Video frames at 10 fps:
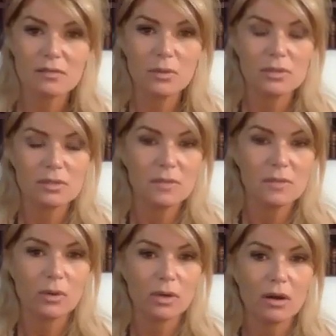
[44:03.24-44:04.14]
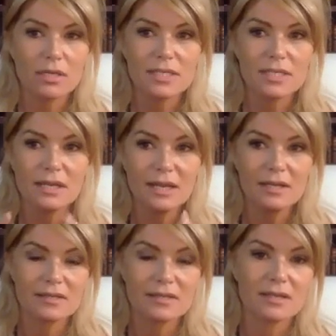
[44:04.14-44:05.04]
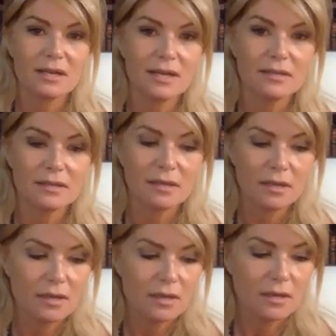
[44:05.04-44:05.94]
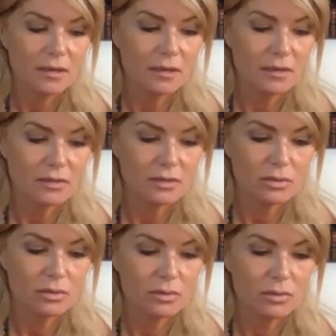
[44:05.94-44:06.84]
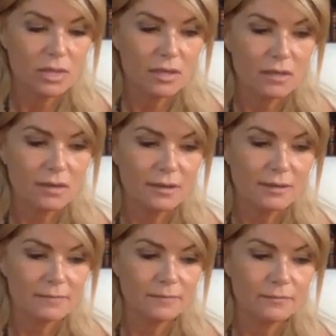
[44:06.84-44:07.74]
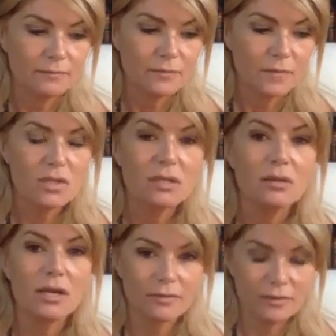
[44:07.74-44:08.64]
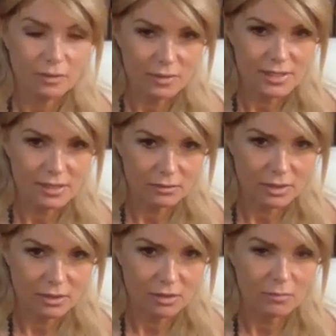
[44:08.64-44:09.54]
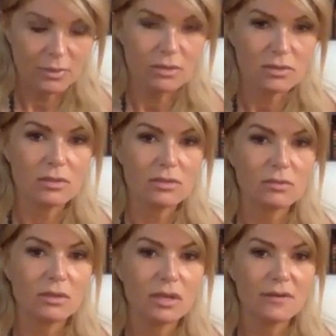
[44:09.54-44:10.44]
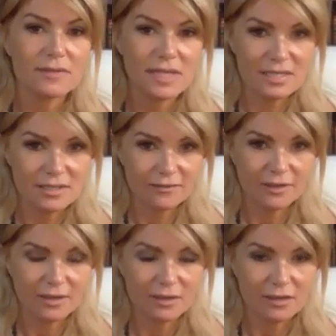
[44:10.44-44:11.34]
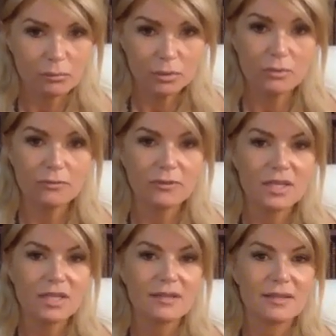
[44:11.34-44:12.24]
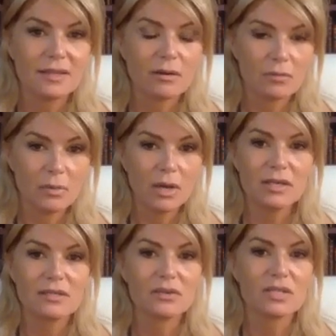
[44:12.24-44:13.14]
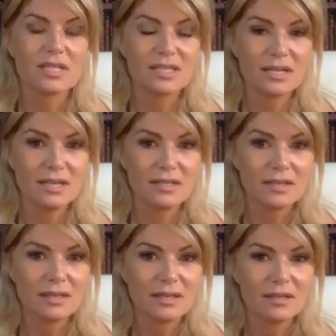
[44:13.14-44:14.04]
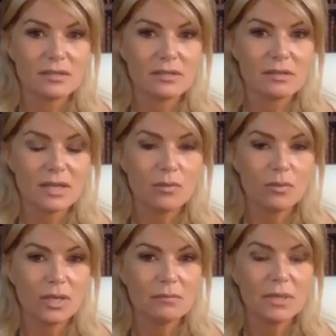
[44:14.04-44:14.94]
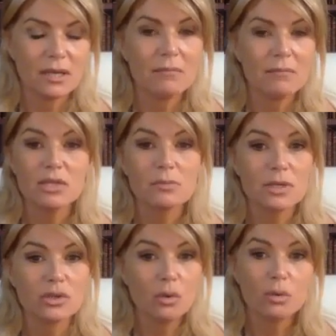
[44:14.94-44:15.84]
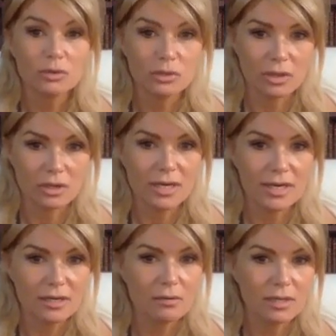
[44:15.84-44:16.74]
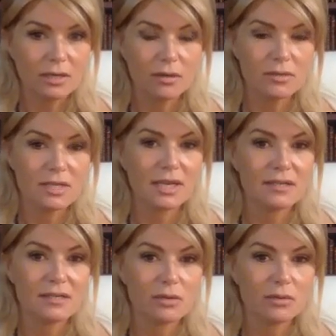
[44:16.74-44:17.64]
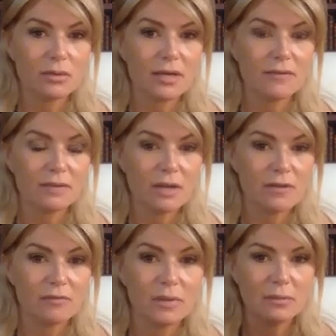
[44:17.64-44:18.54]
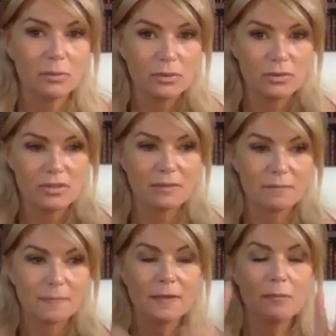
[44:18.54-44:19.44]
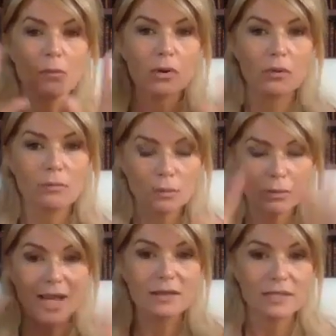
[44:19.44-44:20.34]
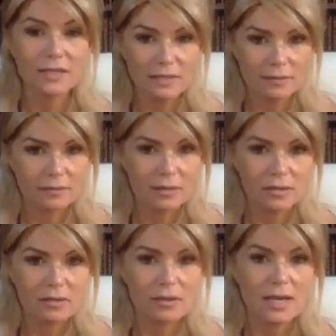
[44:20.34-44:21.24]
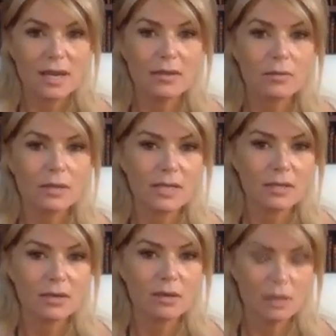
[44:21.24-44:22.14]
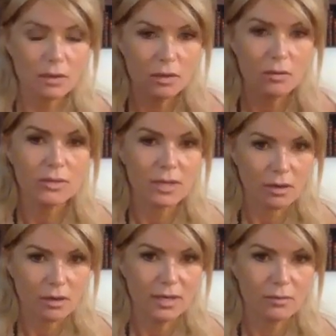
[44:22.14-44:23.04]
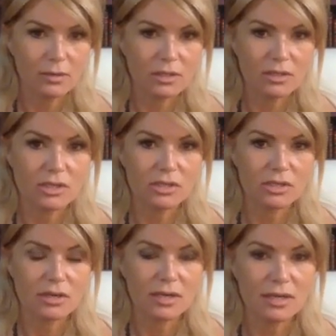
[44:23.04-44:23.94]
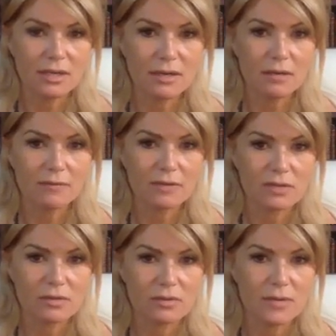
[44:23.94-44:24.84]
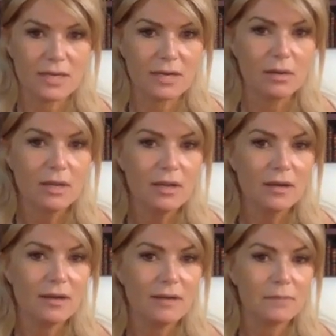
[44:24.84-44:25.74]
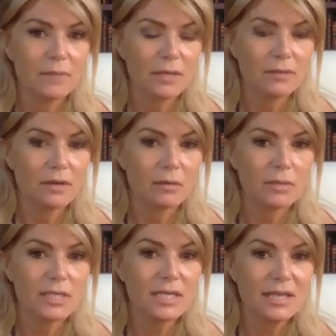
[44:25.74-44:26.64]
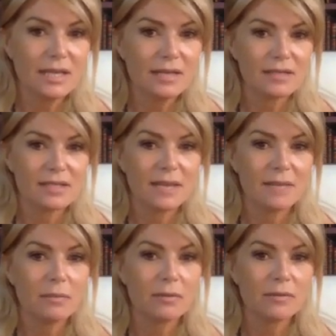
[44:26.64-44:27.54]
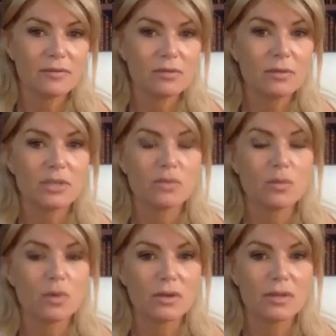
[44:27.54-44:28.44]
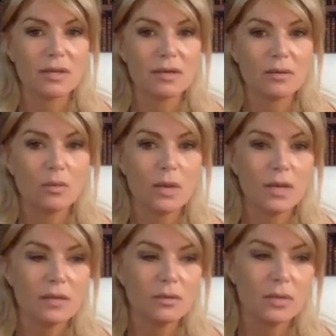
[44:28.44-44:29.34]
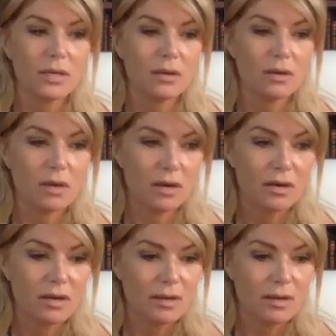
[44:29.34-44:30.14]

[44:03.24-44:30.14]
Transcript: supposed to be where our DNA is designed to there's a lot of theories out there, but there's also a lot of scientific proof that our bodies are designed so that we can become much, much older. And I know that goes against the grain of a lot of people's morality. I don't want to go there. I don't want to touch on any comfort zones right now. But our DNA is capable of so much more than what we are,